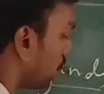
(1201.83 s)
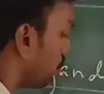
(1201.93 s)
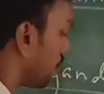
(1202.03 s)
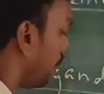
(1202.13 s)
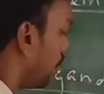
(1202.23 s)

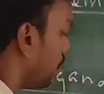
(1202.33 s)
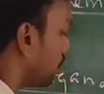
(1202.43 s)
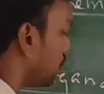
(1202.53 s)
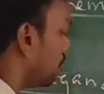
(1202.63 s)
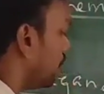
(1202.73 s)
Okay,
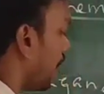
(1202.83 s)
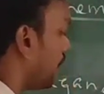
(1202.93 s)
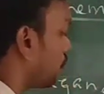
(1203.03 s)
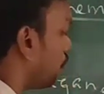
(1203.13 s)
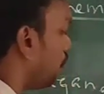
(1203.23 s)
so this is
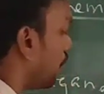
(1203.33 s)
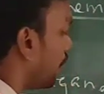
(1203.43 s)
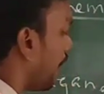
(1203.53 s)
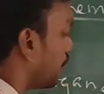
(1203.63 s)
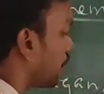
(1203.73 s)
nitro
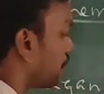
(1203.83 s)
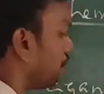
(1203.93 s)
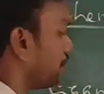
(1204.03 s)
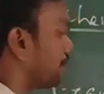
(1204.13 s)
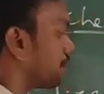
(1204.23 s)
and
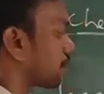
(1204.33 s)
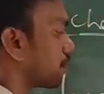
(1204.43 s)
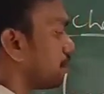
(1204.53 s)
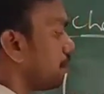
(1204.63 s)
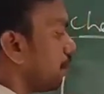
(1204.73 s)
nitrato.
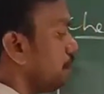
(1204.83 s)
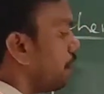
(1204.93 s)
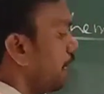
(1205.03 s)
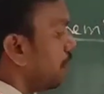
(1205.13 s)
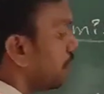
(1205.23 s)

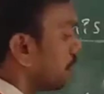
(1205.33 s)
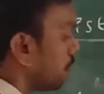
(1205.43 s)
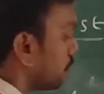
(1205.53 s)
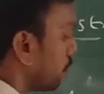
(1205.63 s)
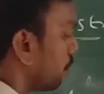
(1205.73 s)
Okay,
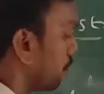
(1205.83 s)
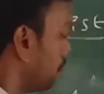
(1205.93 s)
so